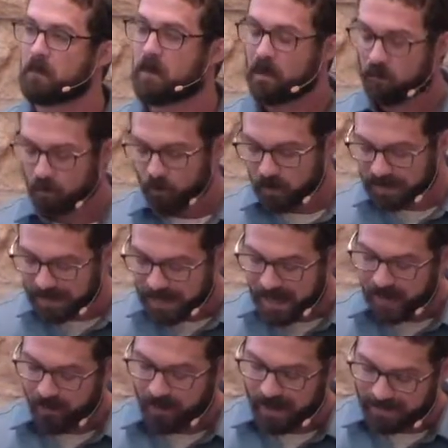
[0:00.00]
When we
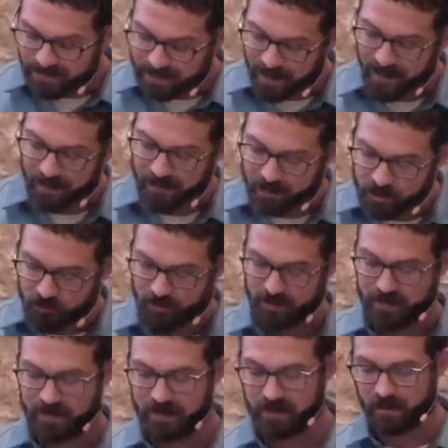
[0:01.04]
allow idolatry
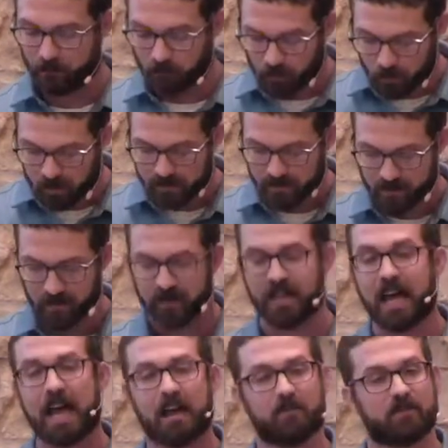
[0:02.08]
in, it ruins our
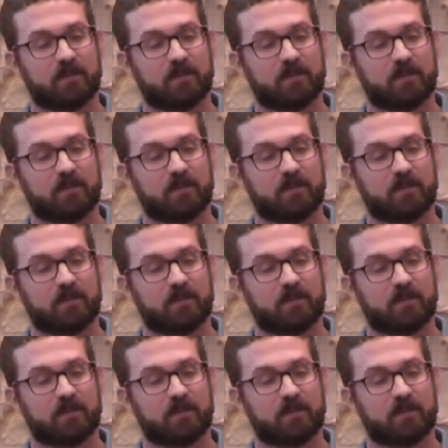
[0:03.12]
lives,